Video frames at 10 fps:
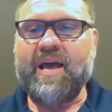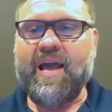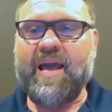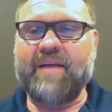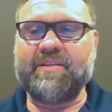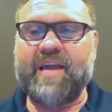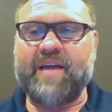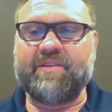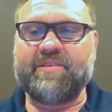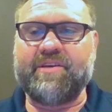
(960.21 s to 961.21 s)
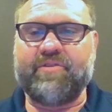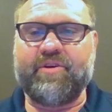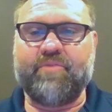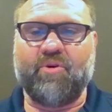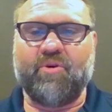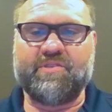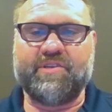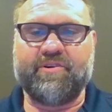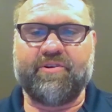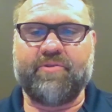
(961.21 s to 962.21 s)
and the
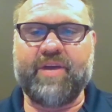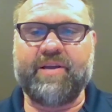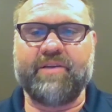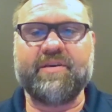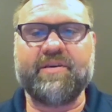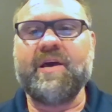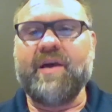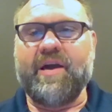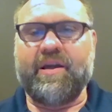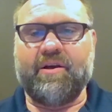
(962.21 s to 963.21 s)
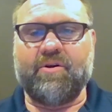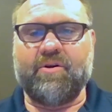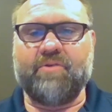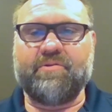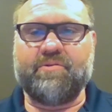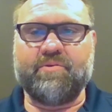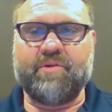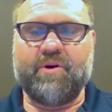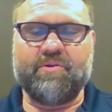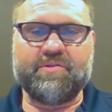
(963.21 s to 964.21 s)
anterior-posterior gradient. And I'll go through
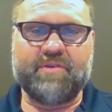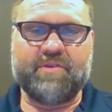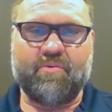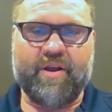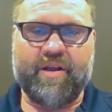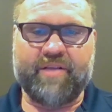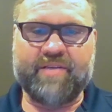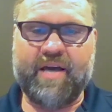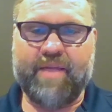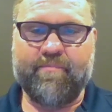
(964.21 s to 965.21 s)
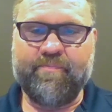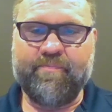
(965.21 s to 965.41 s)
those one at a time.